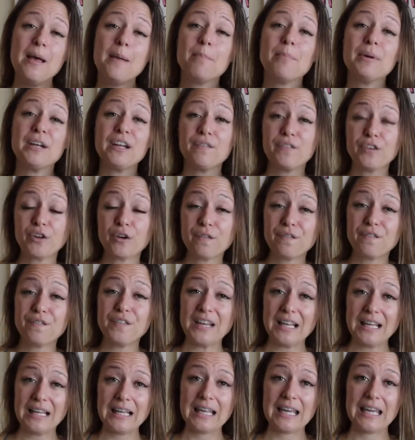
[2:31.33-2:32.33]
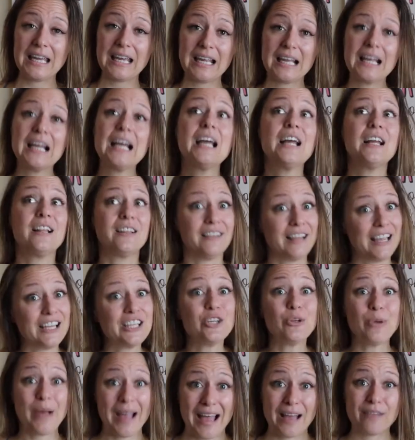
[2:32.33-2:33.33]
but if you're feeling like
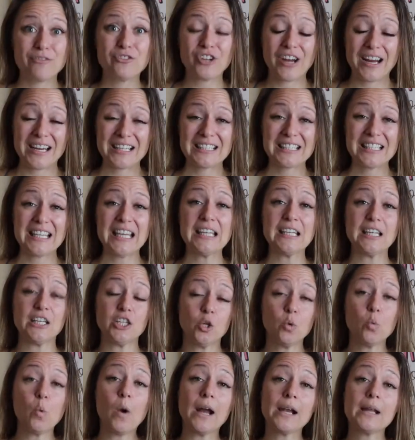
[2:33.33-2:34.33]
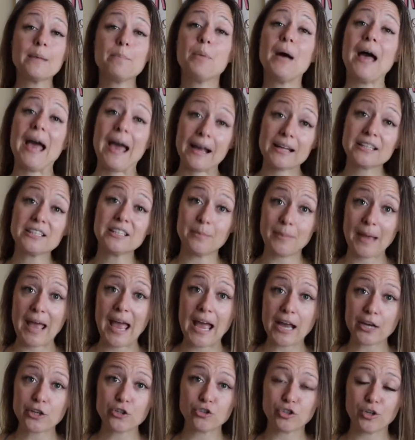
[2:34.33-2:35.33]
you have dry skin and you wanna pack some
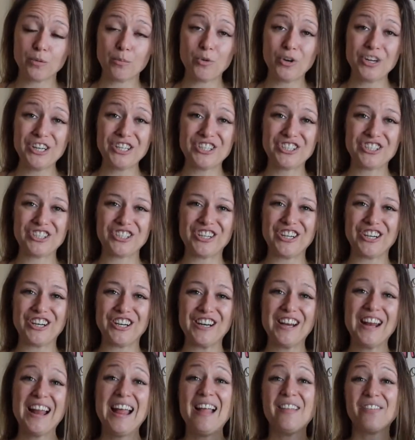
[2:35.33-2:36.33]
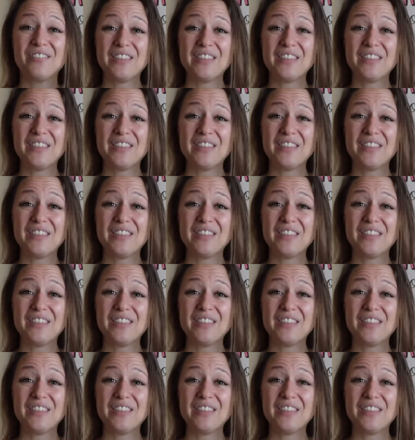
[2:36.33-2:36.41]
extra moisture,